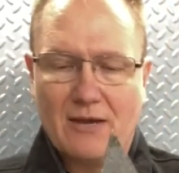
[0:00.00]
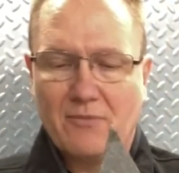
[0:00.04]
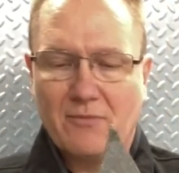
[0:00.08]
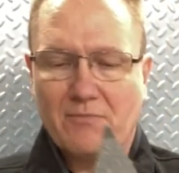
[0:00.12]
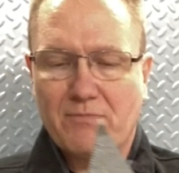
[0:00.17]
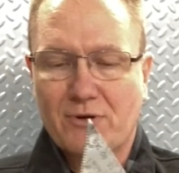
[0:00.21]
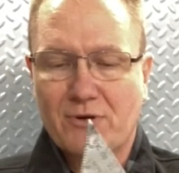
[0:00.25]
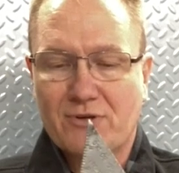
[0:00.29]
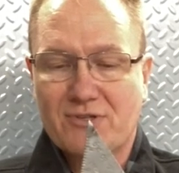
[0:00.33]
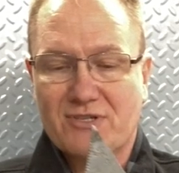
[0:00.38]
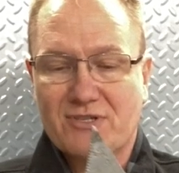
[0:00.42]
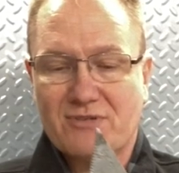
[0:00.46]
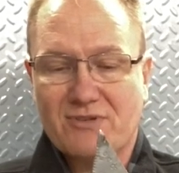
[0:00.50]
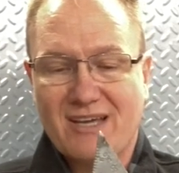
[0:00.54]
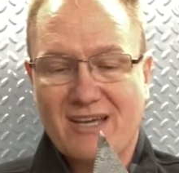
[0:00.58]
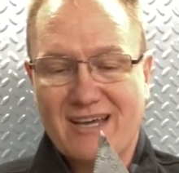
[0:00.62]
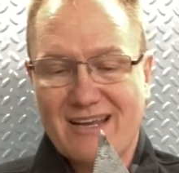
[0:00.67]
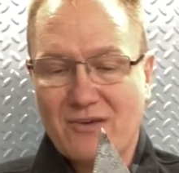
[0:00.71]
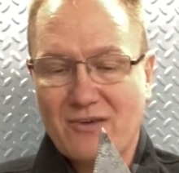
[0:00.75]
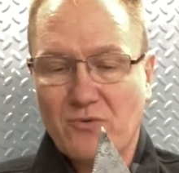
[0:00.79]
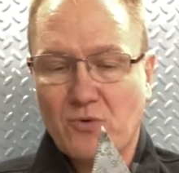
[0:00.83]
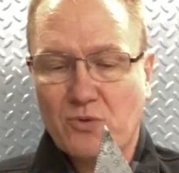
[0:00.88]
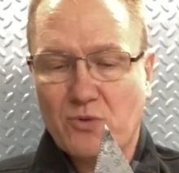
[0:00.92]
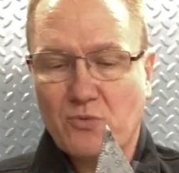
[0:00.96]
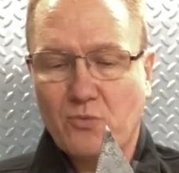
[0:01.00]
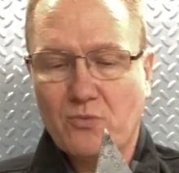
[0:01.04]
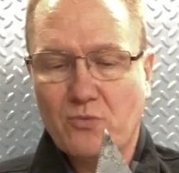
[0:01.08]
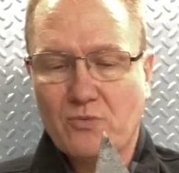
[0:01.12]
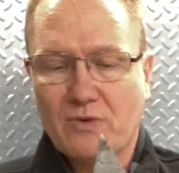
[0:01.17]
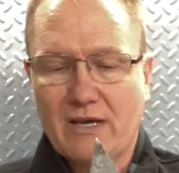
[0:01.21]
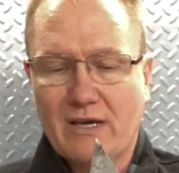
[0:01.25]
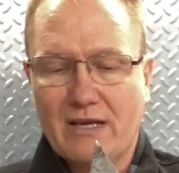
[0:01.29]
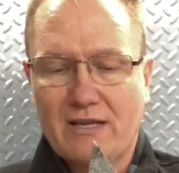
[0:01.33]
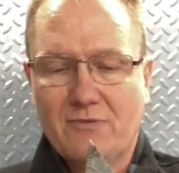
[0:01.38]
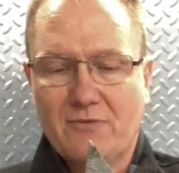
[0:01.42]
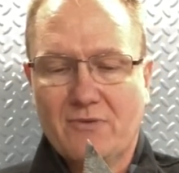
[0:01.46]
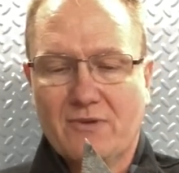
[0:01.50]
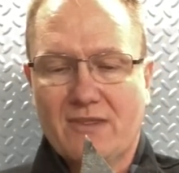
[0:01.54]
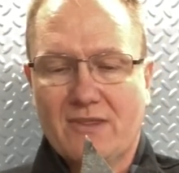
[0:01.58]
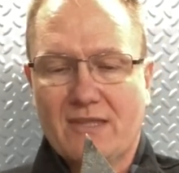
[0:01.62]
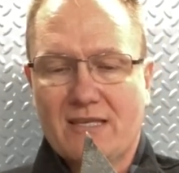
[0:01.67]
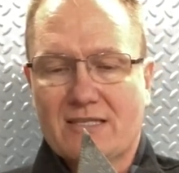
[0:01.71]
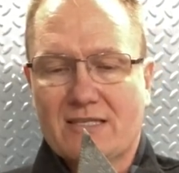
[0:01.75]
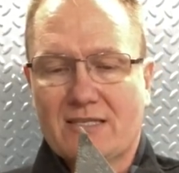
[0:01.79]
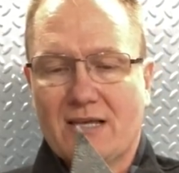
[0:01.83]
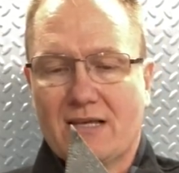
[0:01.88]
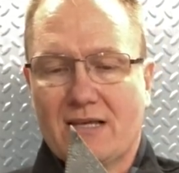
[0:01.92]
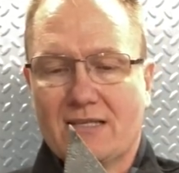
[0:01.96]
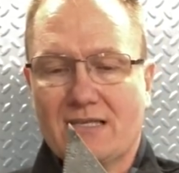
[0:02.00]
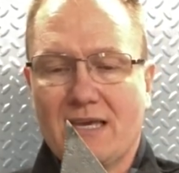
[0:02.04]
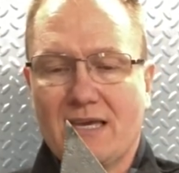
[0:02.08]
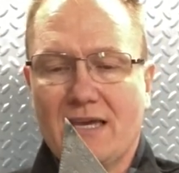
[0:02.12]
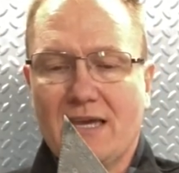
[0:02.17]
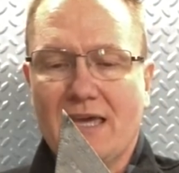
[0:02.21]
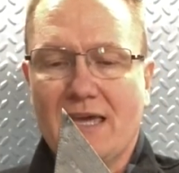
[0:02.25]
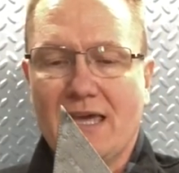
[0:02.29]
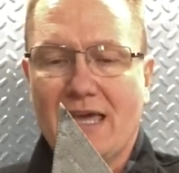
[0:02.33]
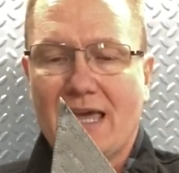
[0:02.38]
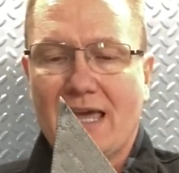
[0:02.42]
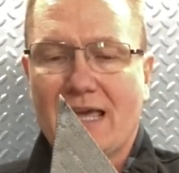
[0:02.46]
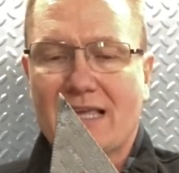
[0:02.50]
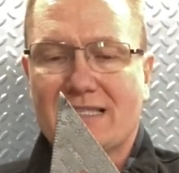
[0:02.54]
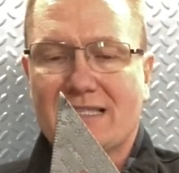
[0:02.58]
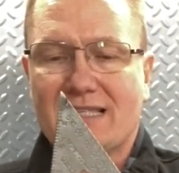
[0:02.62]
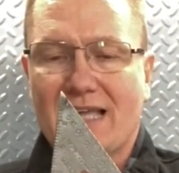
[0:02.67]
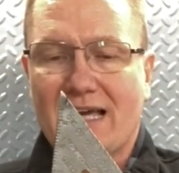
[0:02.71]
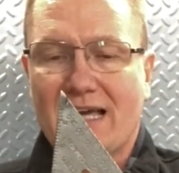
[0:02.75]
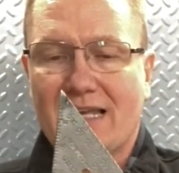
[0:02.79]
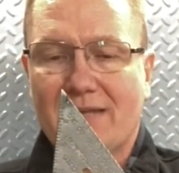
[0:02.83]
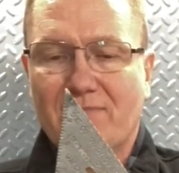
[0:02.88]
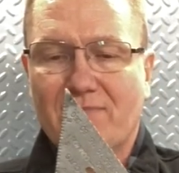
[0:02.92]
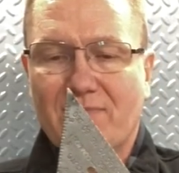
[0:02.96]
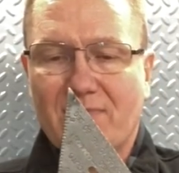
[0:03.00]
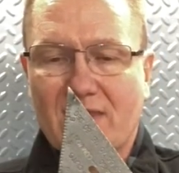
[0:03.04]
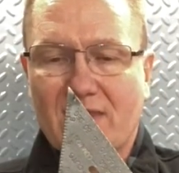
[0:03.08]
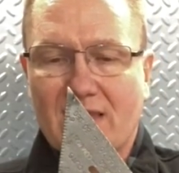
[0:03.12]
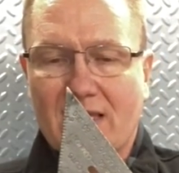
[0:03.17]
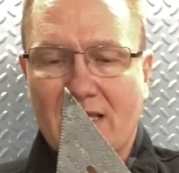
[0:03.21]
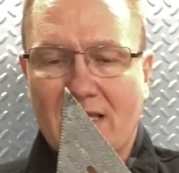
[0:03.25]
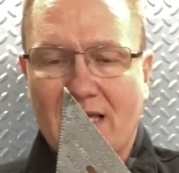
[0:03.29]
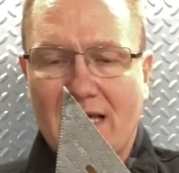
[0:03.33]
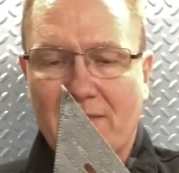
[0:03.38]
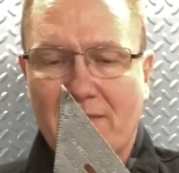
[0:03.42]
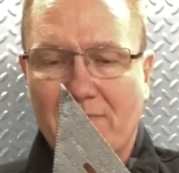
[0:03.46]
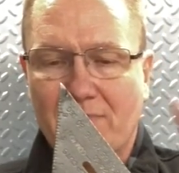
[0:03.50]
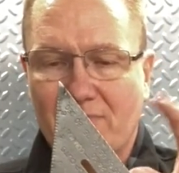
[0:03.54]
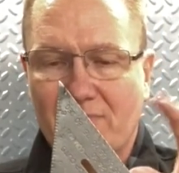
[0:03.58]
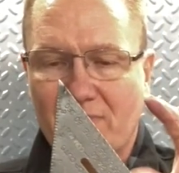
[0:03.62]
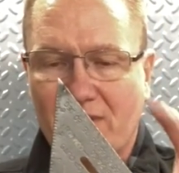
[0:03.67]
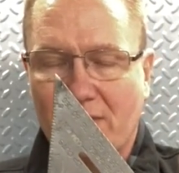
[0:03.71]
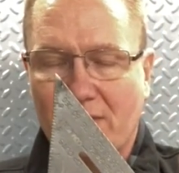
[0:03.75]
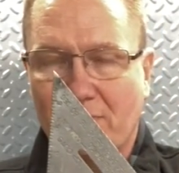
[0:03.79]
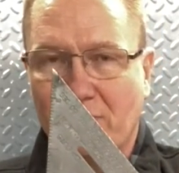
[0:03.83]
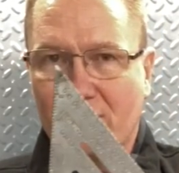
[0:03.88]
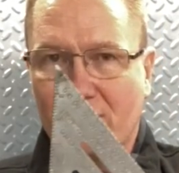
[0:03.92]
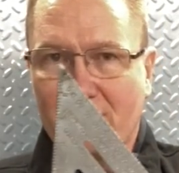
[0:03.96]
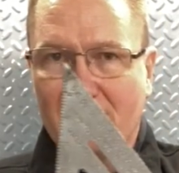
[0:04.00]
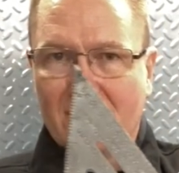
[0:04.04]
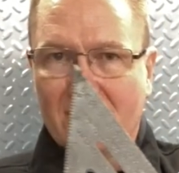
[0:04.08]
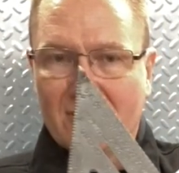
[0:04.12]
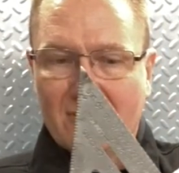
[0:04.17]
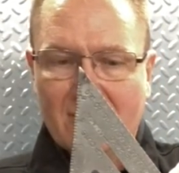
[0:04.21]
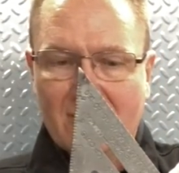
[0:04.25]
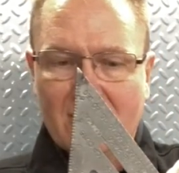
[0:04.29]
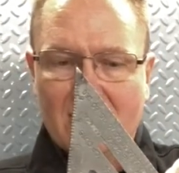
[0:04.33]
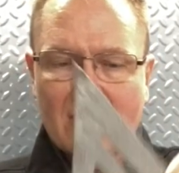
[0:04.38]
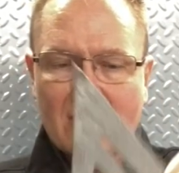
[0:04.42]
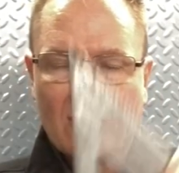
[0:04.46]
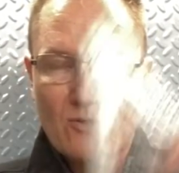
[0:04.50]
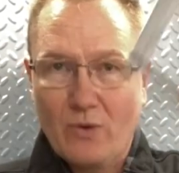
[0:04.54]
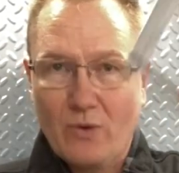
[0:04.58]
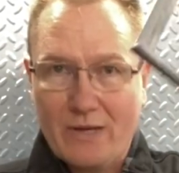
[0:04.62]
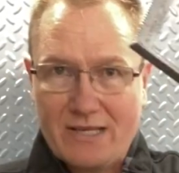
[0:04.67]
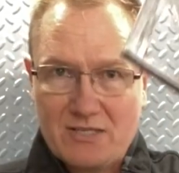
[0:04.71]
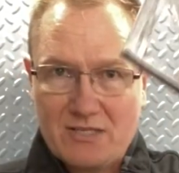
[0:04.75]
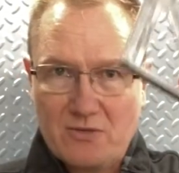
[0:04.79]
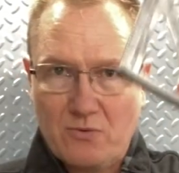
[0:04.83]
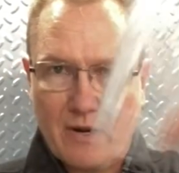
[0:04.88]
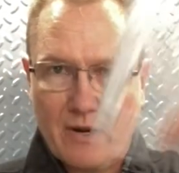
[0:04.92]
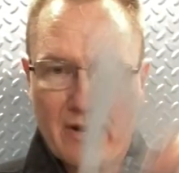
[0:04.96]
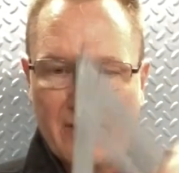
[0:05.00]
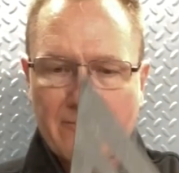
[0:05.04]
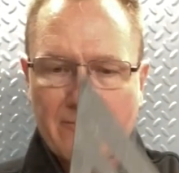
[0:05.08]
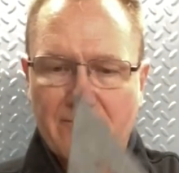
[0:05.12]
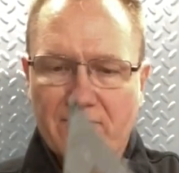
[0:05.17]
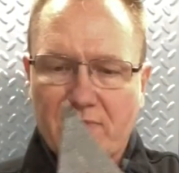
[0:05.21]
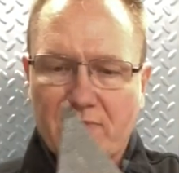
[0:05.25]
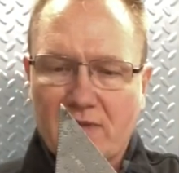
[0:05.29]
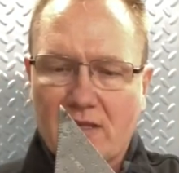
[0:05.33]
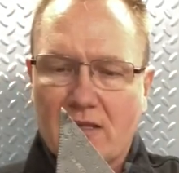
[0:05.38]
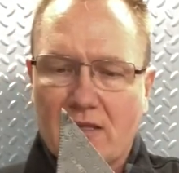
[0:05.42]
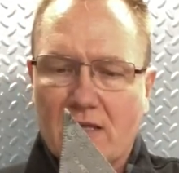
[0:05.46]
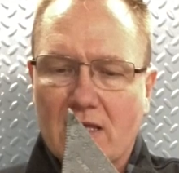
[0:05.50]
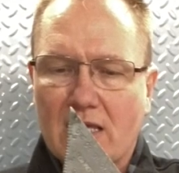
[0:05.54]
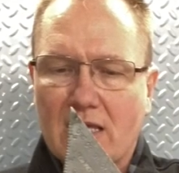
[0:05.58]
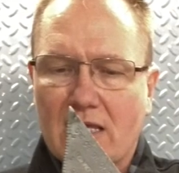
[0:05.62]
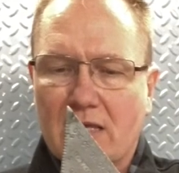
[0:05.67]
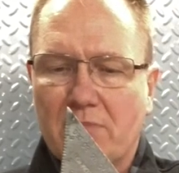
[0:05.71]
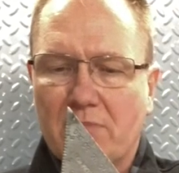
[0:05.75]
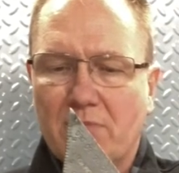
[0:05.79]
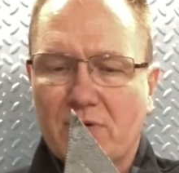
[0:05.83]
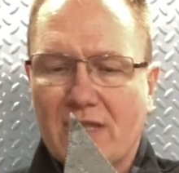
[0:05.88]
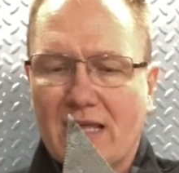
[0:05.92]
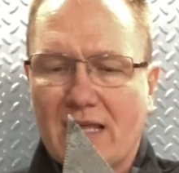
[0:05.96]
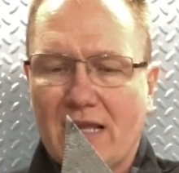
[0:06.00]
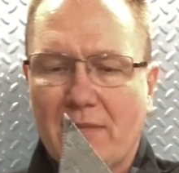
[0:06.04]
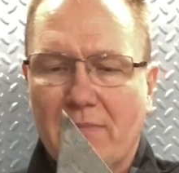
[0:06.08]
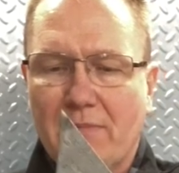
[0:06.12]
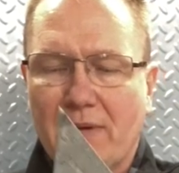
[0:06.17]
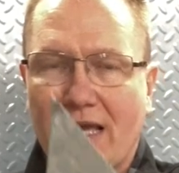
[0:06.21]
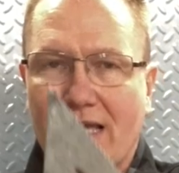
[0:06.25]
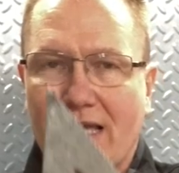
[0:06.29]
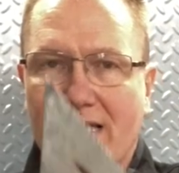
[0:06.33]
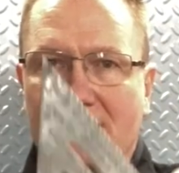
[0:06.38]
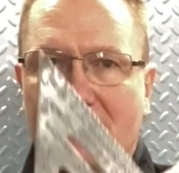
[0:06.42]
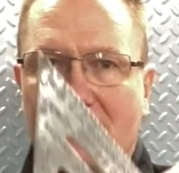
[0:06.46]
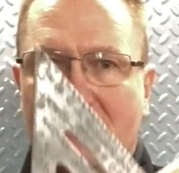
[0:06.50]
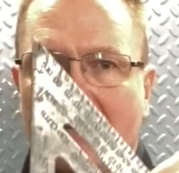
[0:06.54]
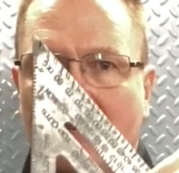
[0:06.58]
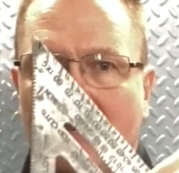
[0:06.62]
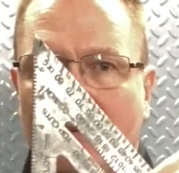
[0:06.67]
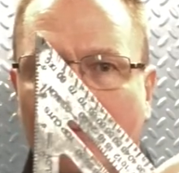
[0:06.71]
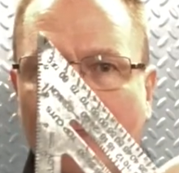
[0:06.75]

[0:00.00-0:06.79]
person cutting with these saws is that you put the little quick square, you put that up against the